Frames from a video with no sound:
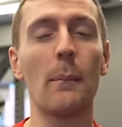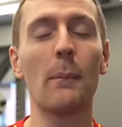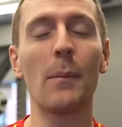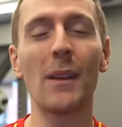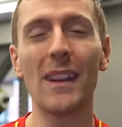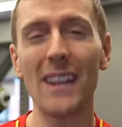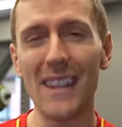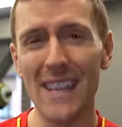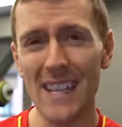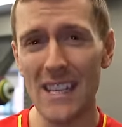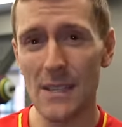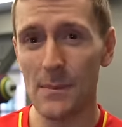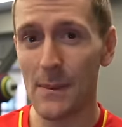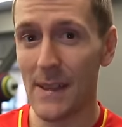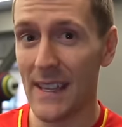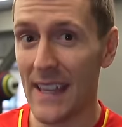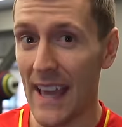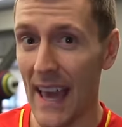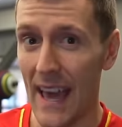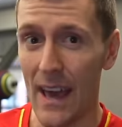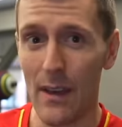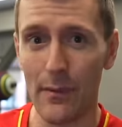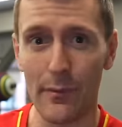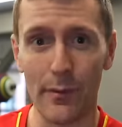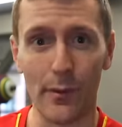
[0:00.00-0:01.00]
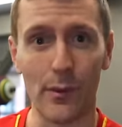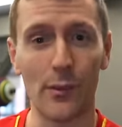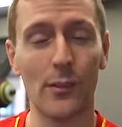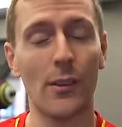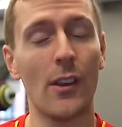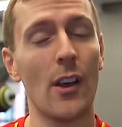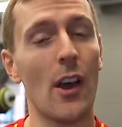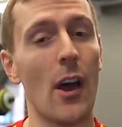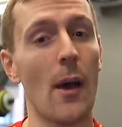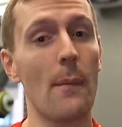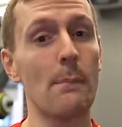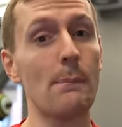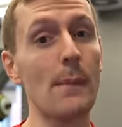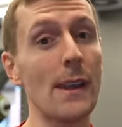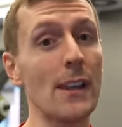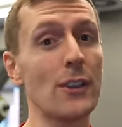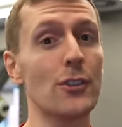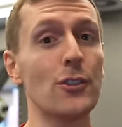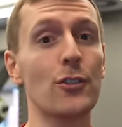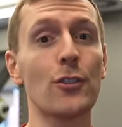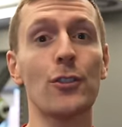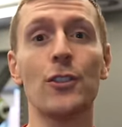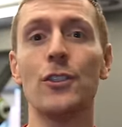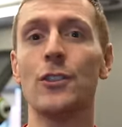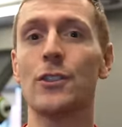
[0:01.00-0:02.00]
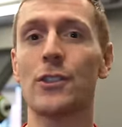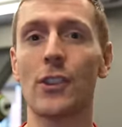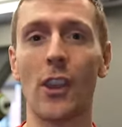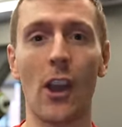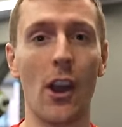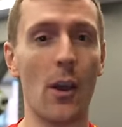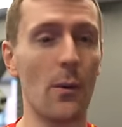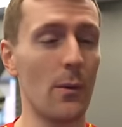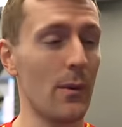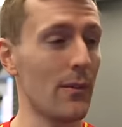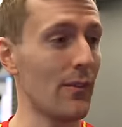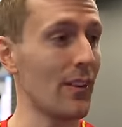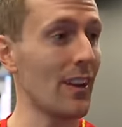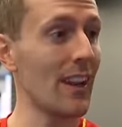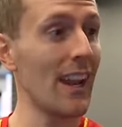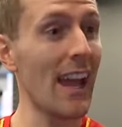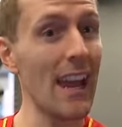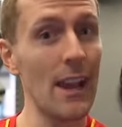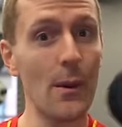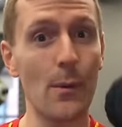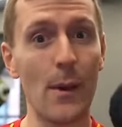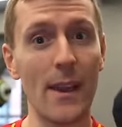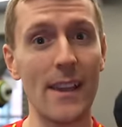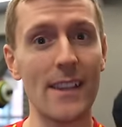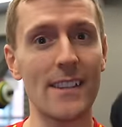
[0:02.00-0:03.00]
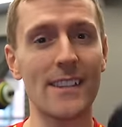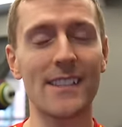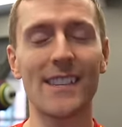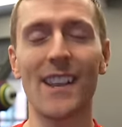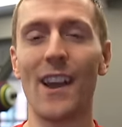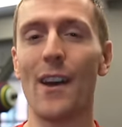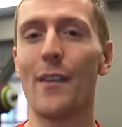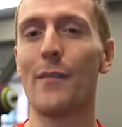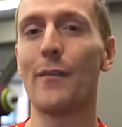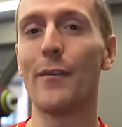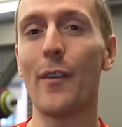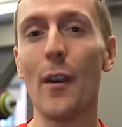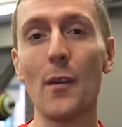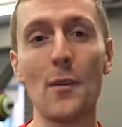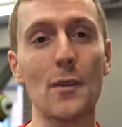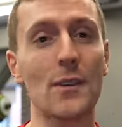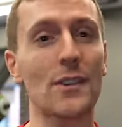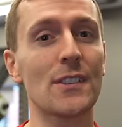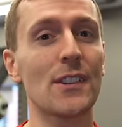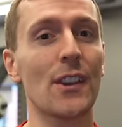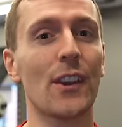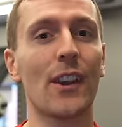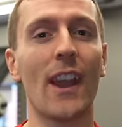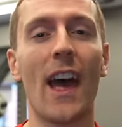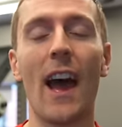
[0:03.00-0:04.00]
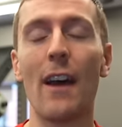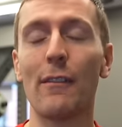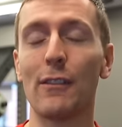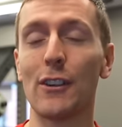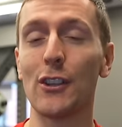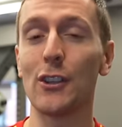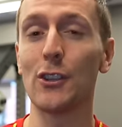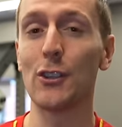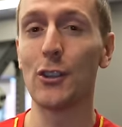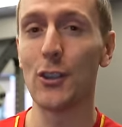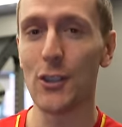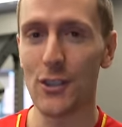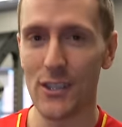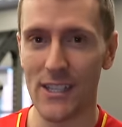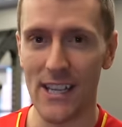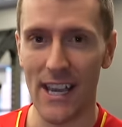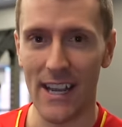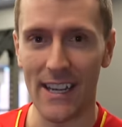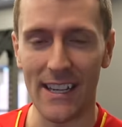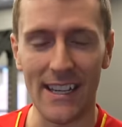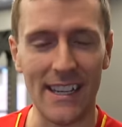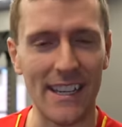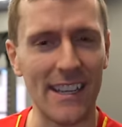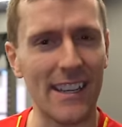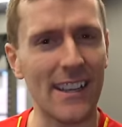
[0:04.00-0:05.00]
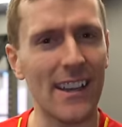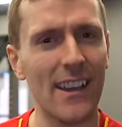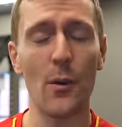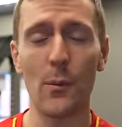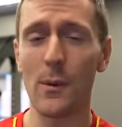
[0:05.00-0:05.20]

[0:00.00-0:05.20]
please be careful and make sure you start with light weights and focus on having good technique.